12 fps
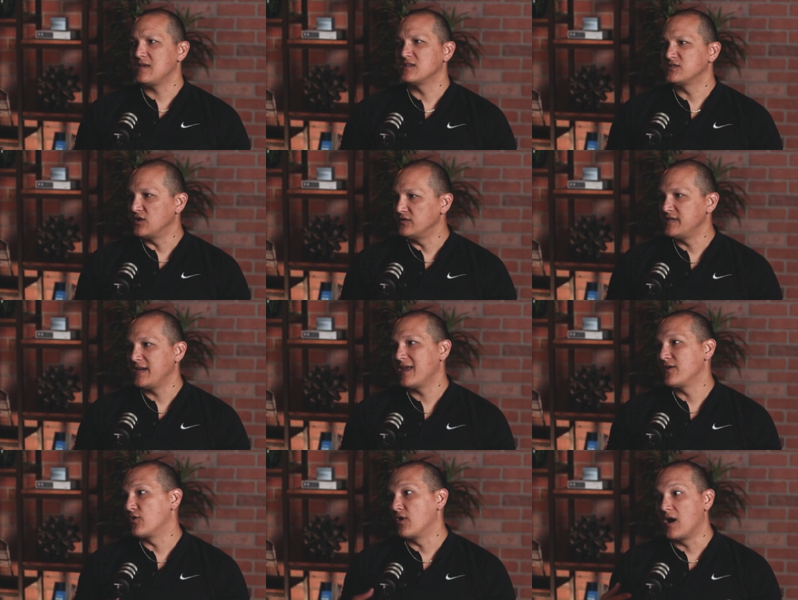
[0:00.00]
consulting
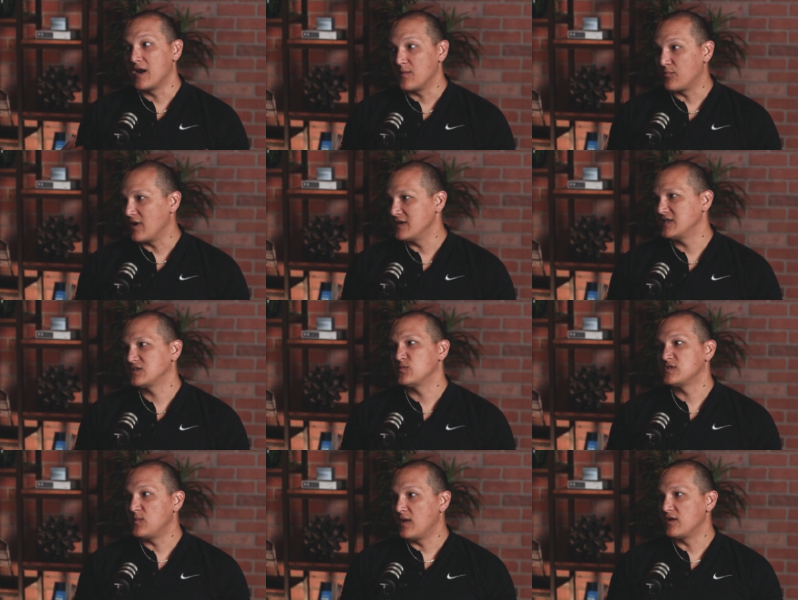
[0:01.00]
and or audit projects
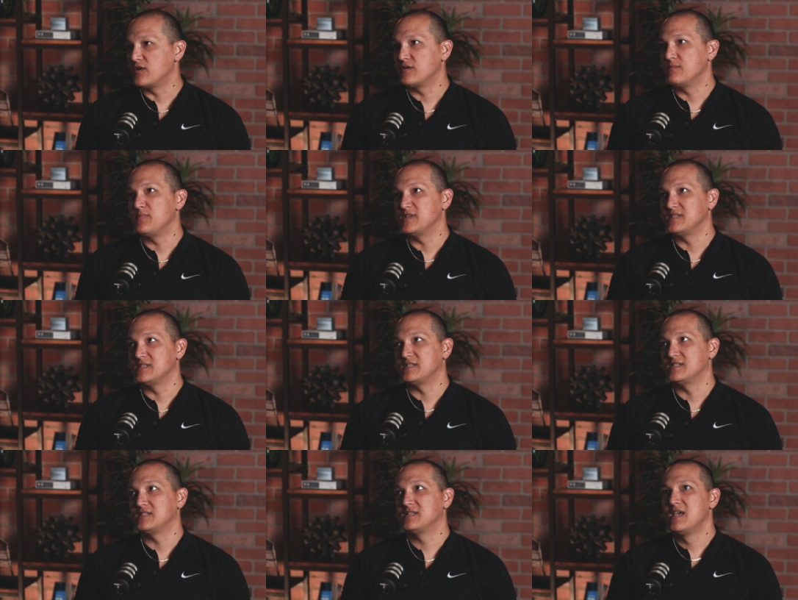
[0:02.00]
with smaller
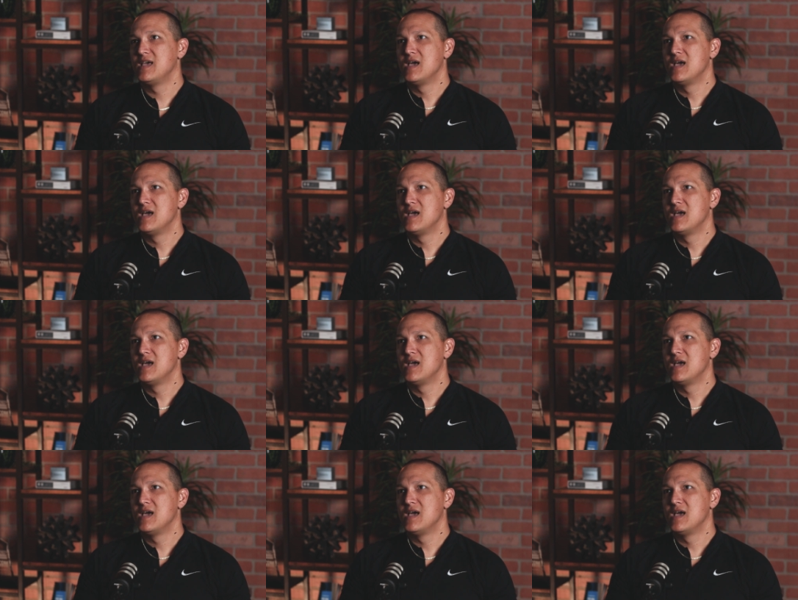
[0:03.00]
businesses,